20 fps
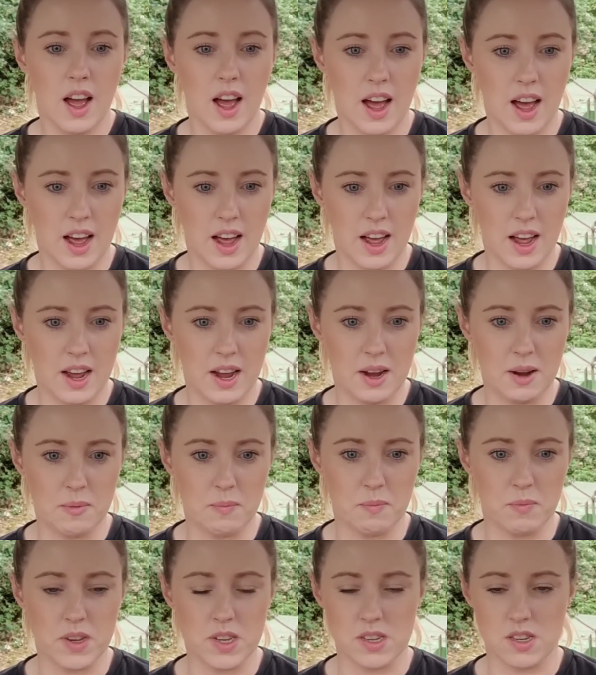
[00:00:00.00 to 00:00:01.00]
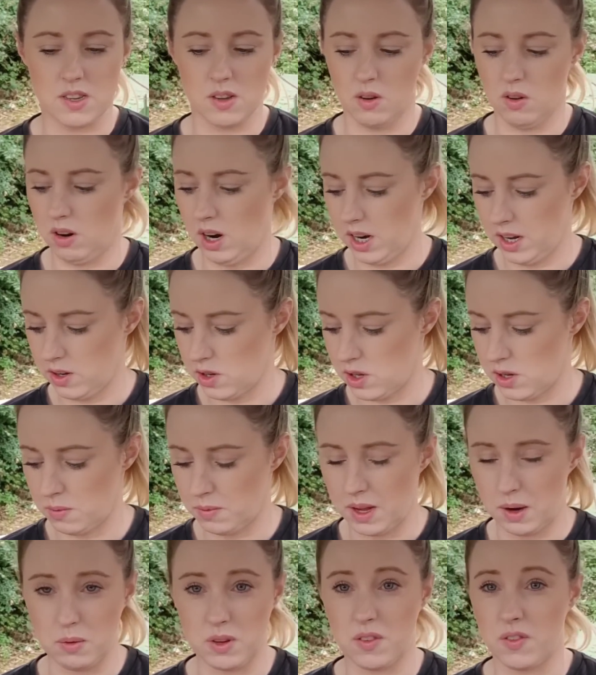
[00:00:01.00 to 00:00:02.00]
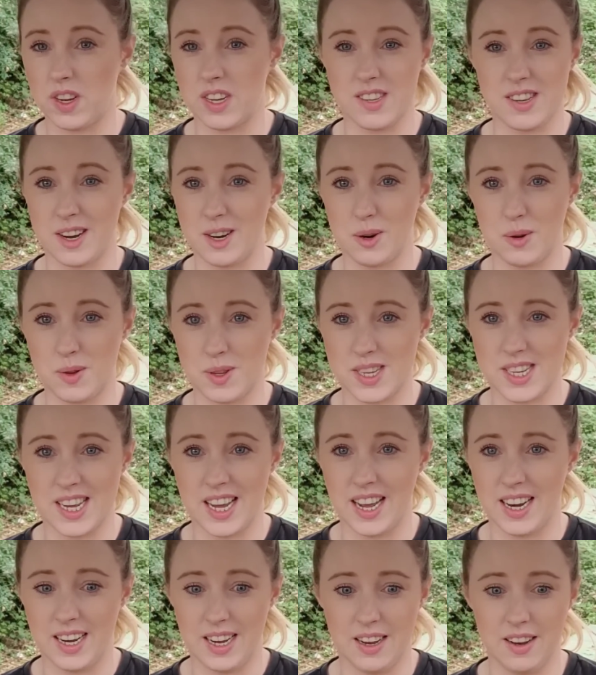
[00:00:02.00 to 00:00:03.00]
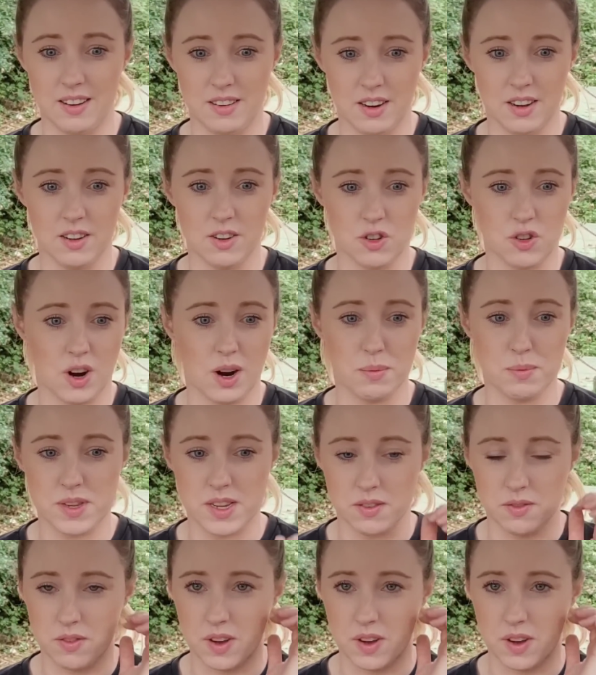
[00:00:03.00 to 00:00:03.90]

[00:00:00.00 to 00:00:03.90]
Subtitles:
So I assume that was fixed. I don't see any little drops